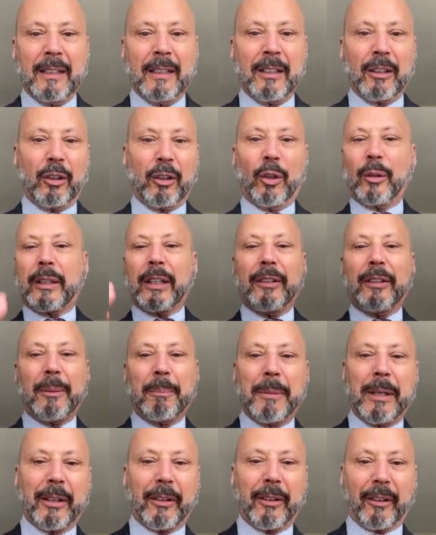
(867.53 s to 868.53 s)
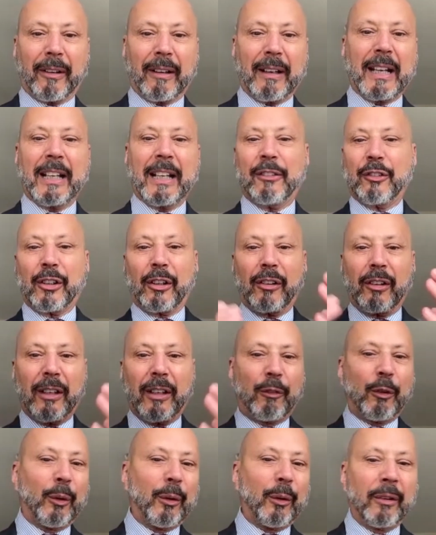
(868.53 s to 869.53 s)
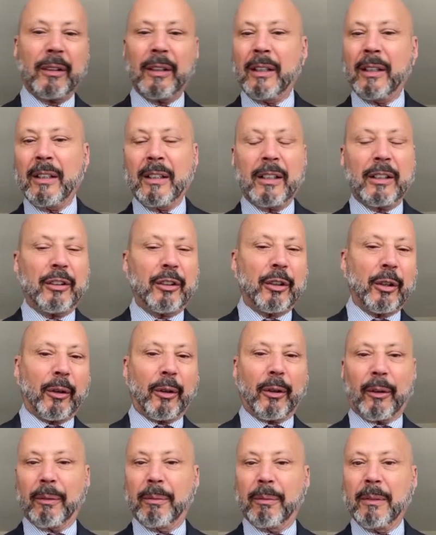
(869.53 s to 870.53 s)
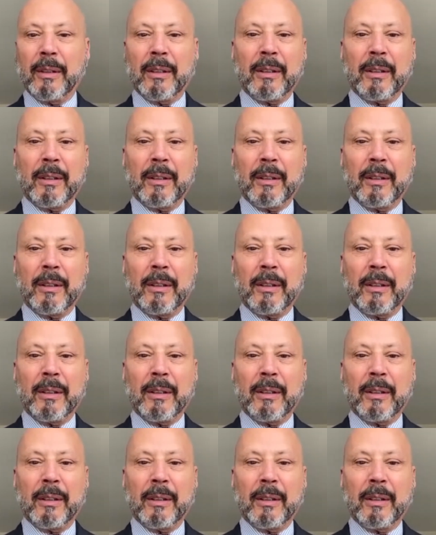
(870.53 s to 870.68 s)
look in the mirror, and deliver your,